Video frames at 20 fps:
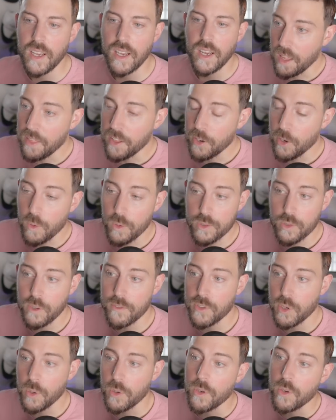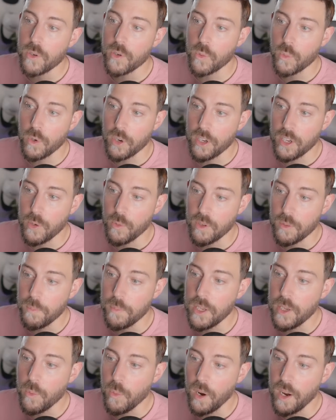And then you also have Toyota working with
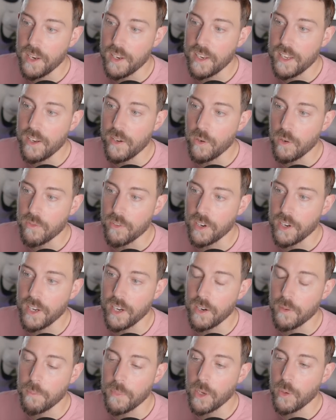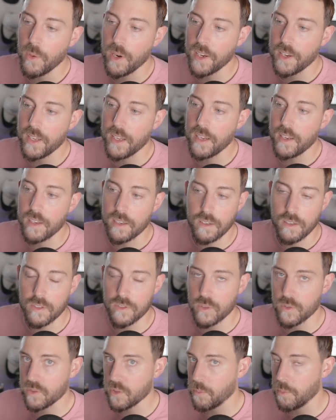BYD over here, and BYD
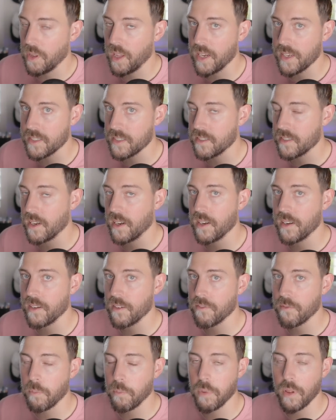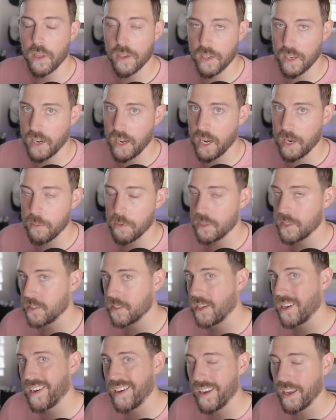also supplies a ton of plug in
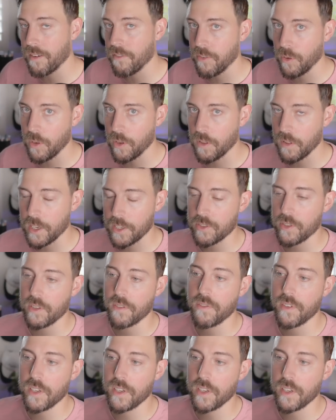hybrids and fully electric